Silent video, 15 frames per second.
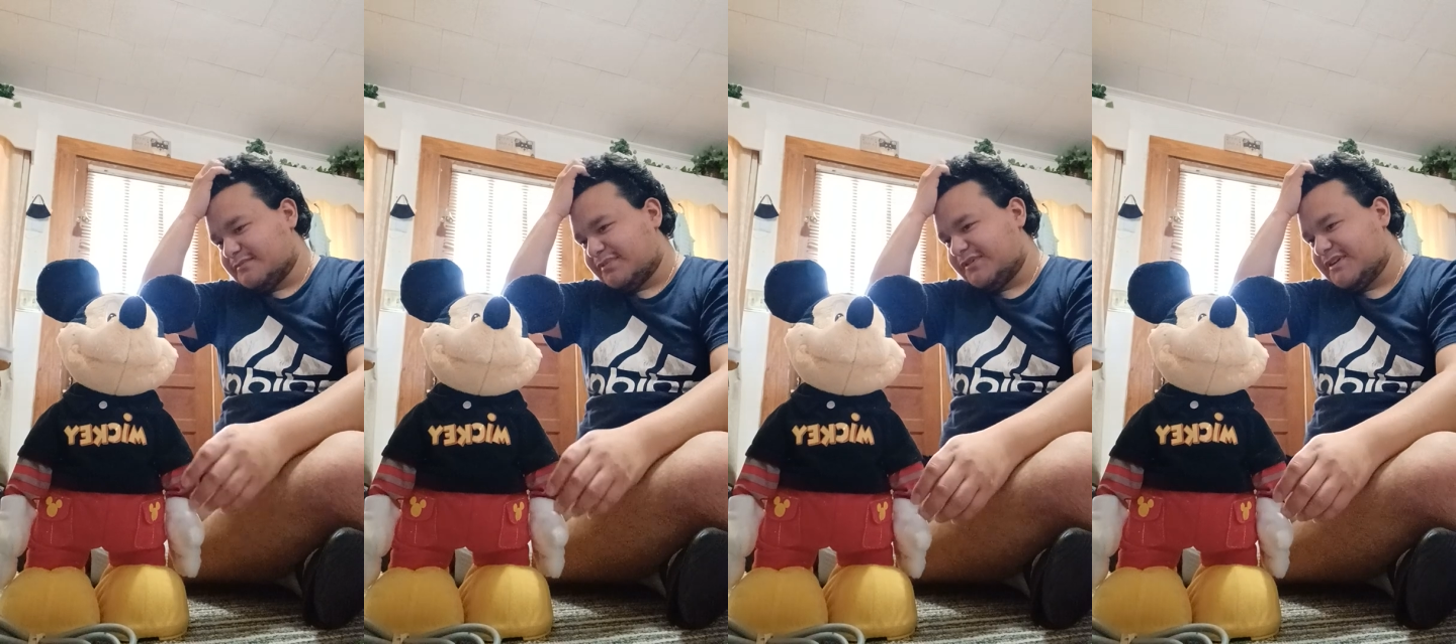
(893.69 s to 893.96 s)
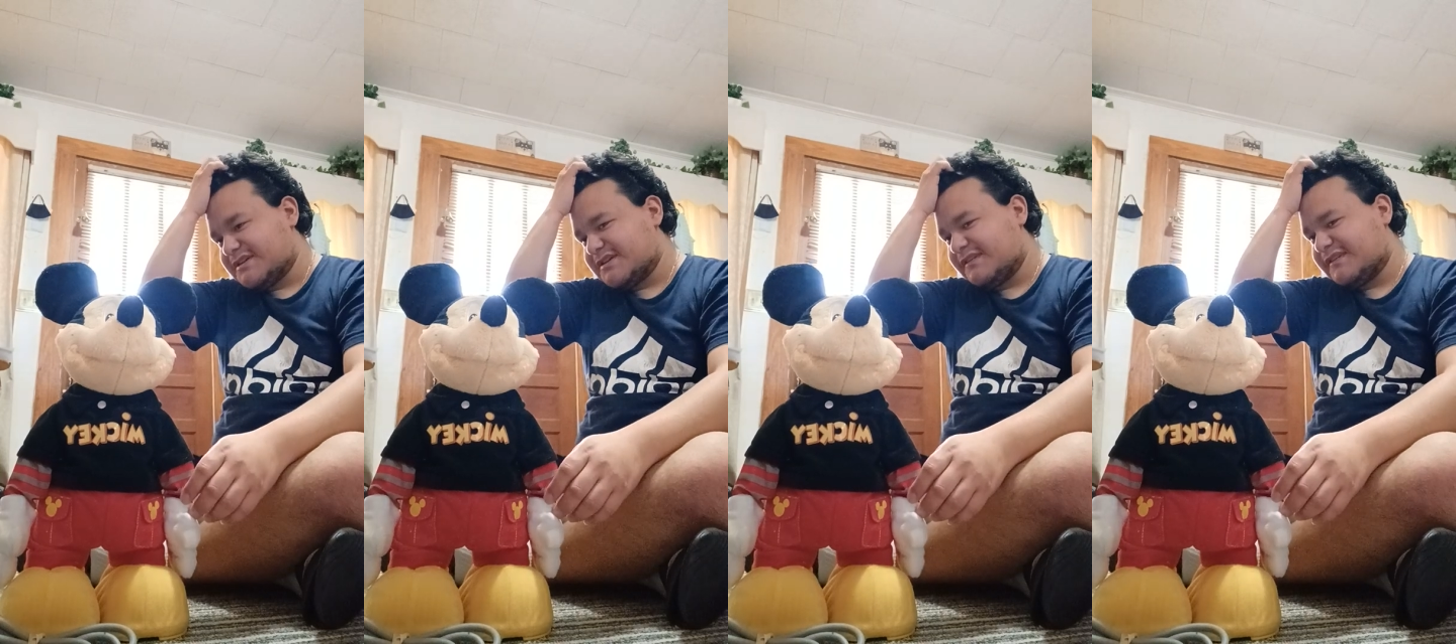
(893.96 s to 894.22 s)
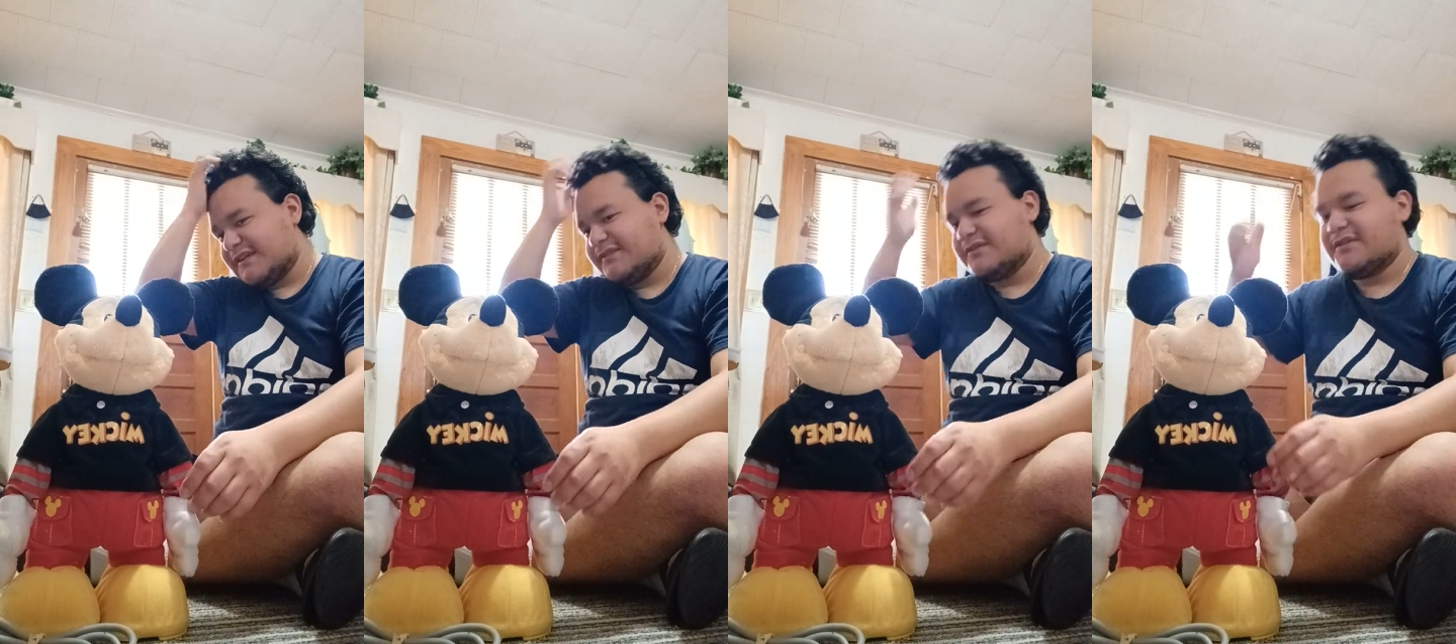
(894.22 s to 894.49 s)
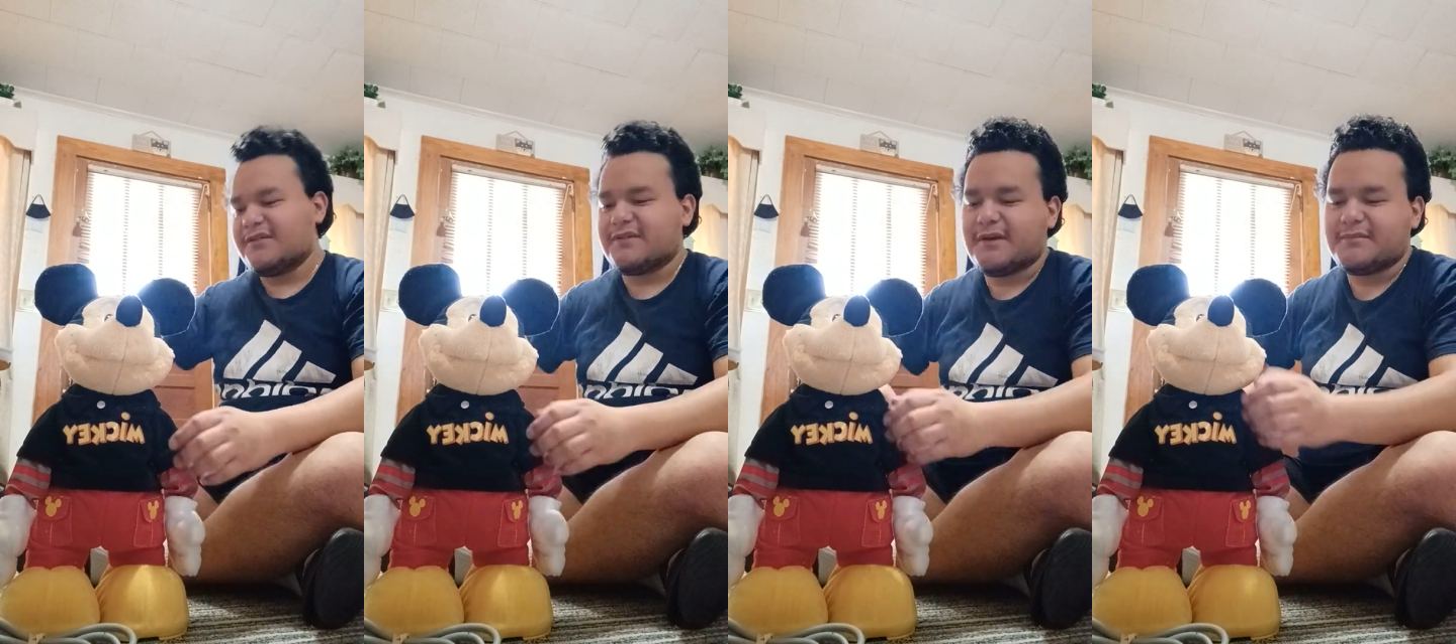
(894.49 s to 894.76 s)
position
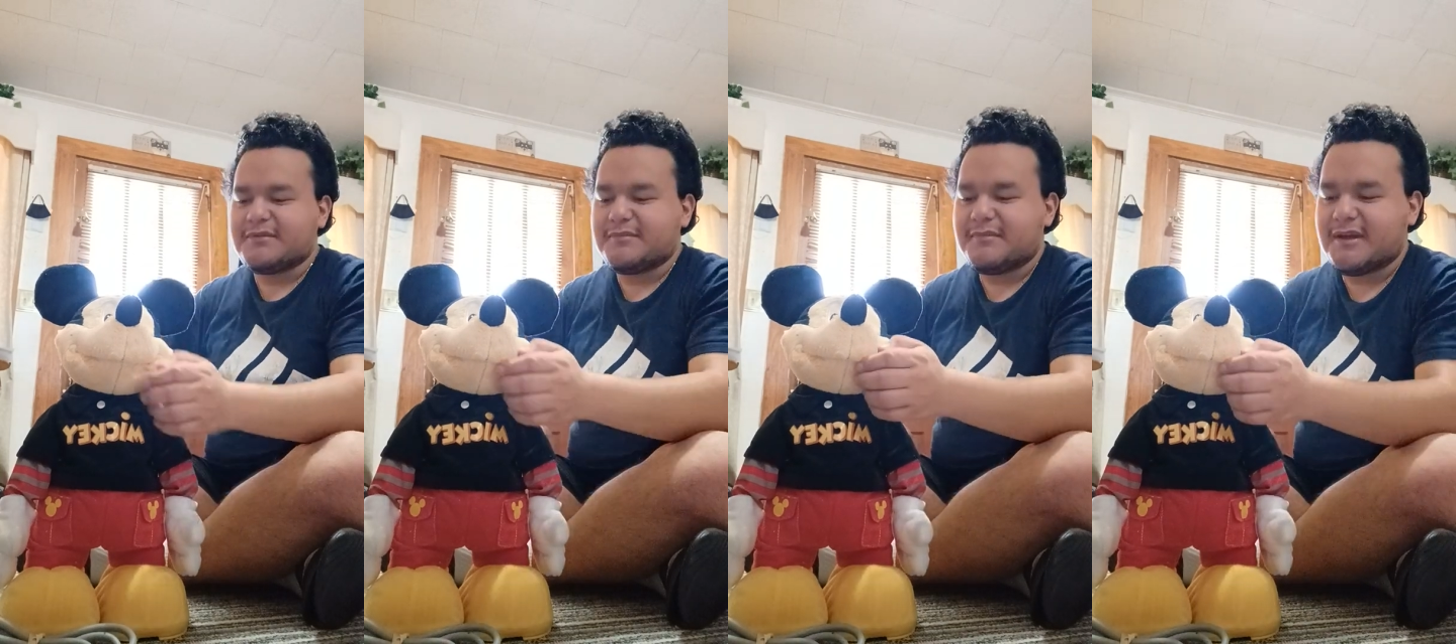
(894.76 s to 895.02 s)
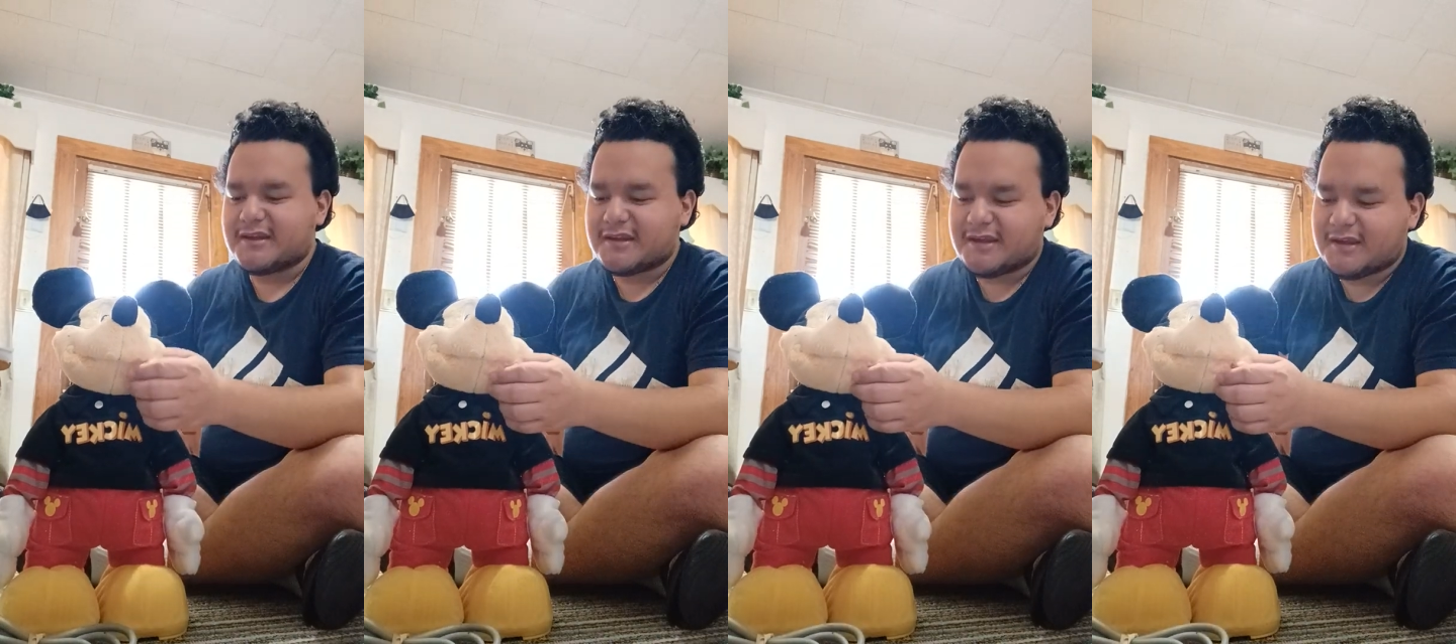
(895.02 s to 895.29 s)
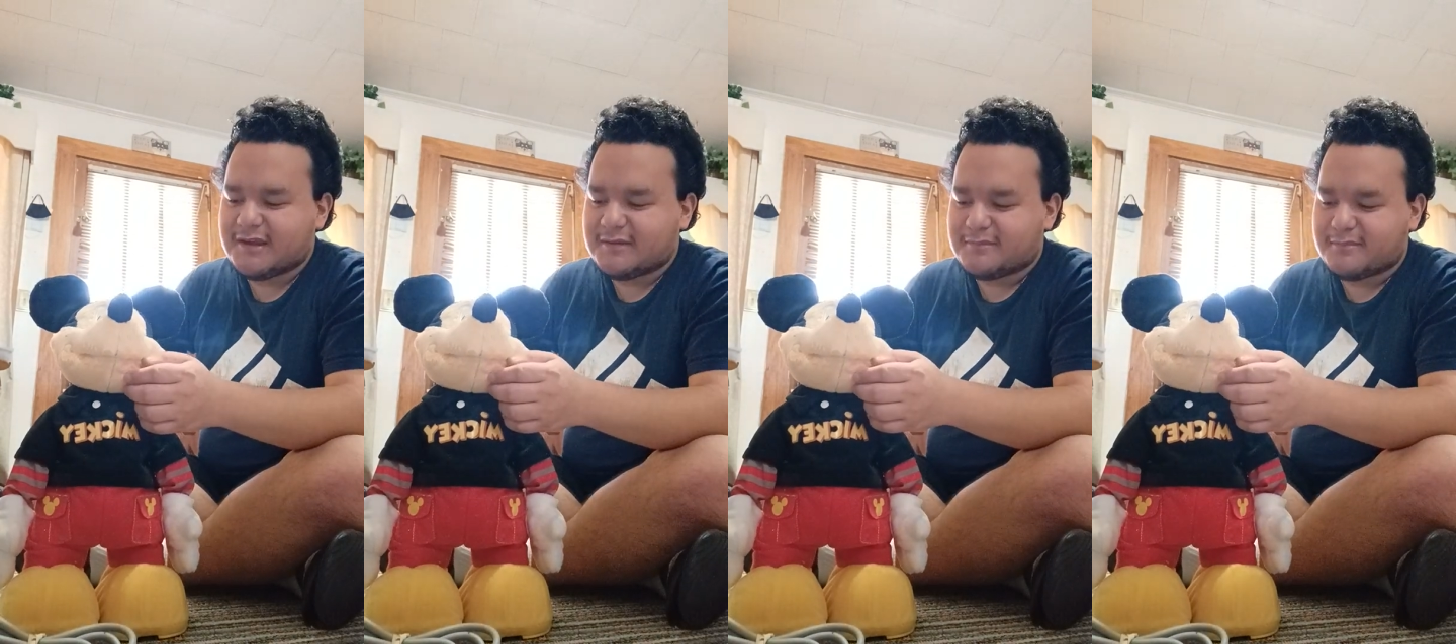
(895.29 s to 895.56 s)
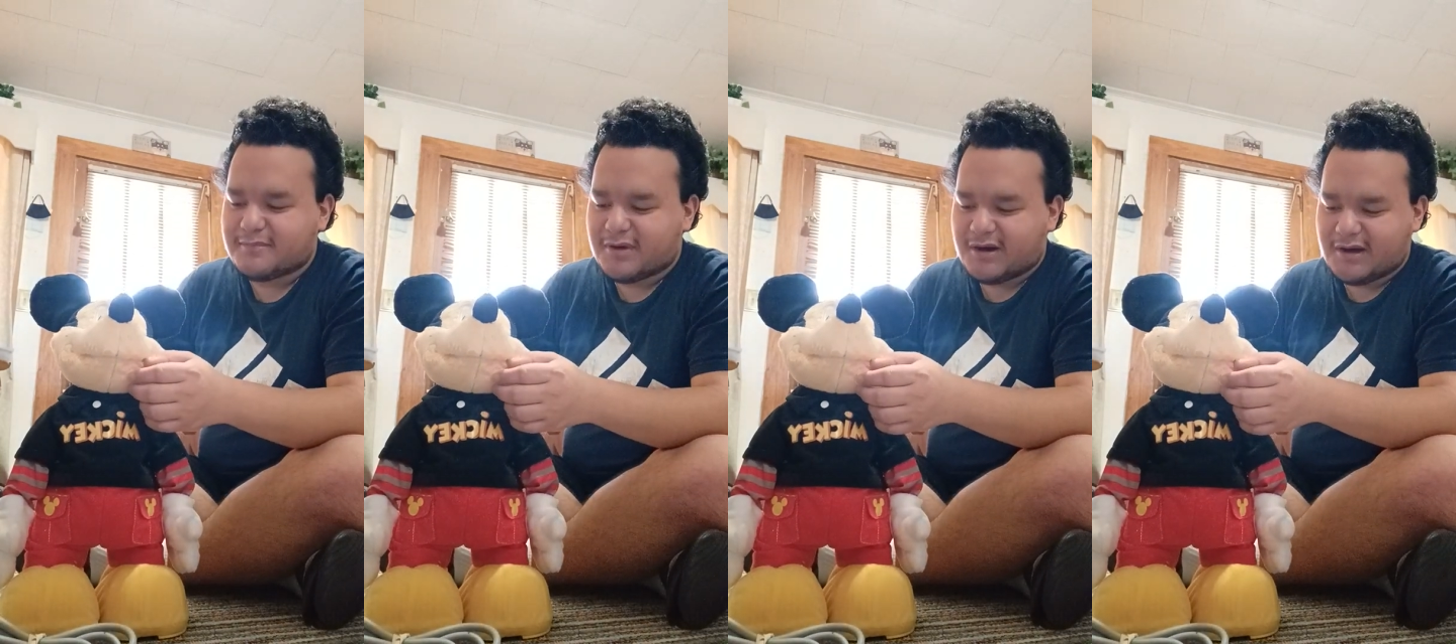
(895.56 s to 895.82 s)
sensors of the Mickey,
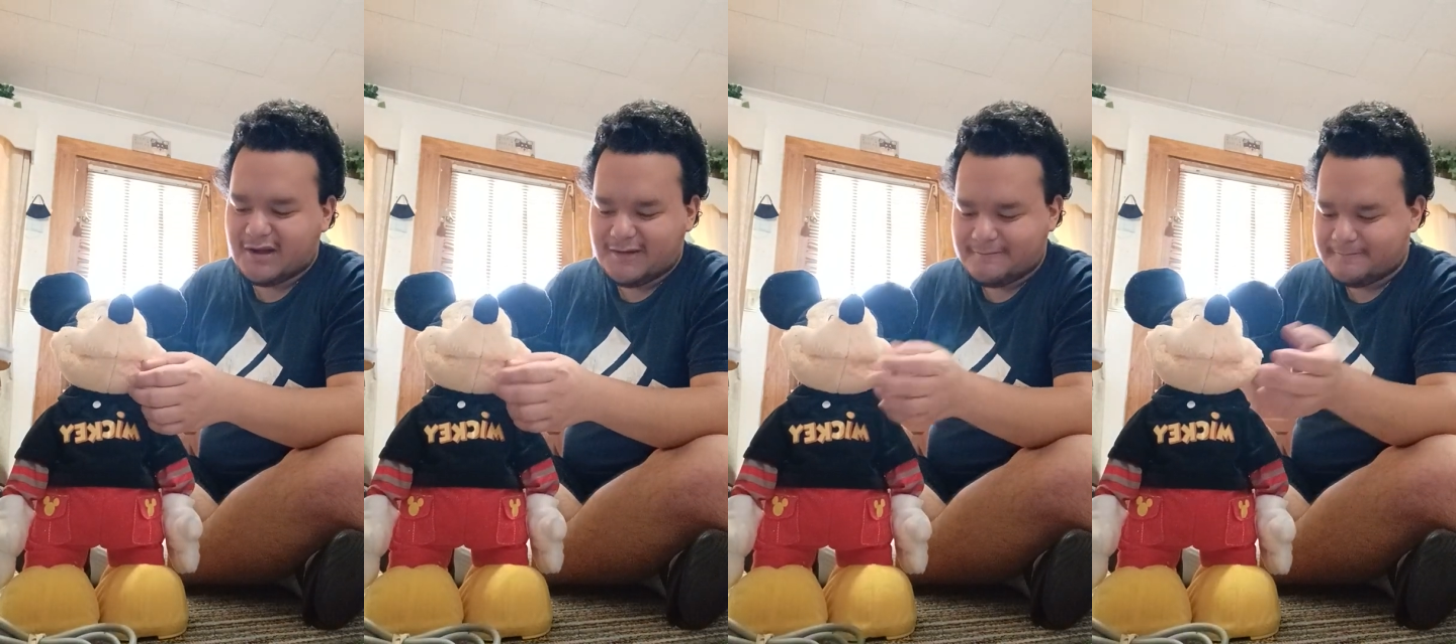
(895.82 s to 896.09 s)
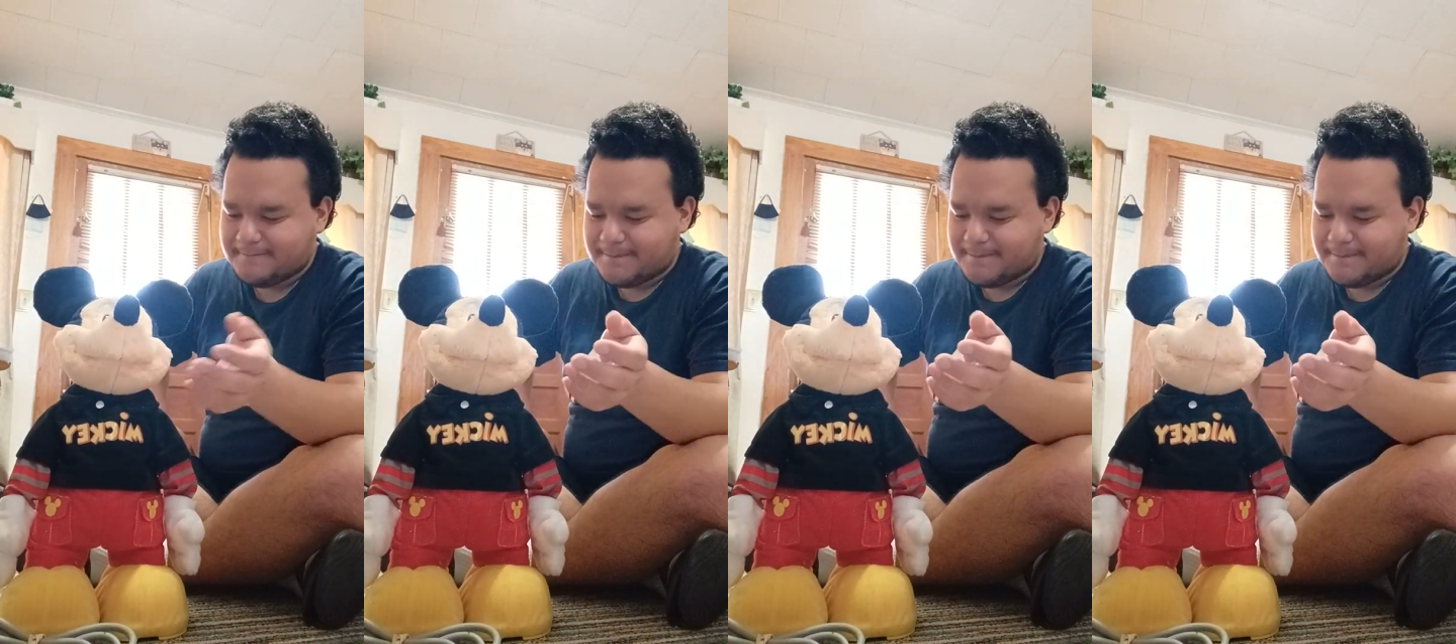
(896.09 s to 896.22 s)
but